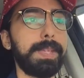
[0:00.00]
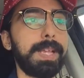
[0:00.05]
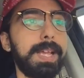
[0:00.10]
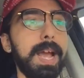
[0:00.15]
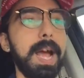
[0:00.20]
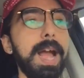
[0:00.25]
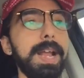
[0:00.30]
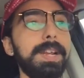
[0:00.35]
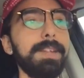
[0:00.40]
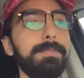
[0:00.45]

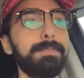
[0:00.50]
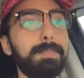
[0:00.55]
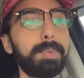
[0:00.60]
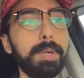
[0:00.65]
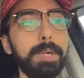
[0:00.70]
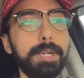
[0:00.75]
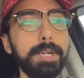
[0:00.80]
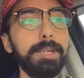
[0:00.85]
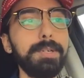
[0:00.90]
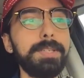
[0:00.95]
kind of
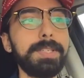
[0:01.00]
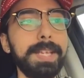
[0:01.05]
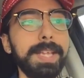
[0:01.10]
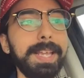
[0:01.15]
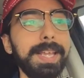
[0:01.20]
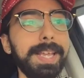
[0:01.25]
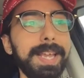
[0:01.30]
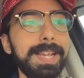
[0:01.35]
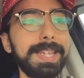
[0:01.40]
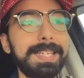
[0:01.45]

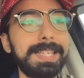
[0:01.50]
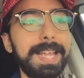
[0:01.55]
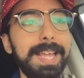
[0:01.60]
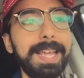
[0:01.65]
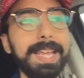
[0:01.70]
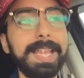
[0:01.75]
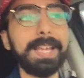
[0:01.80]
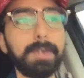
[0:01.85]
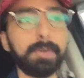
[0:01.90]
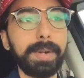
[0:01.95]
producing and
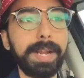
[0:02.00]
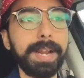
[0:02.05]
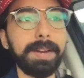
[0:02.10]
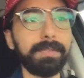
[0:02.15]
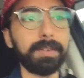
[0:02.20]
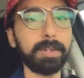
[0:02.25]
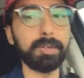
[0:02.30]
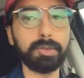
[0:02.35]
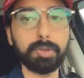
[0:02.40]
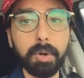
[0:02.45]
taking
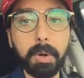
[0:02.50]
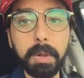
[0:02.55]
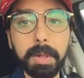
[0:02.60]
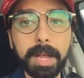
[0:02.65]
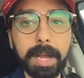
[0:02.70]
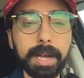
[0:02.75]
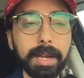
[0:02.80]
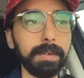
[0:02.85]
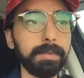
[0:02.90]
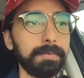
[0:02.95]
creative
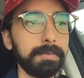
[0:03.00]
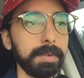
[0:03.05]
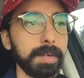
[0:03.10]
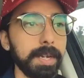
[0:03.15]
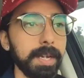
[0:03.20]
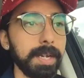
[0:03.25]
control of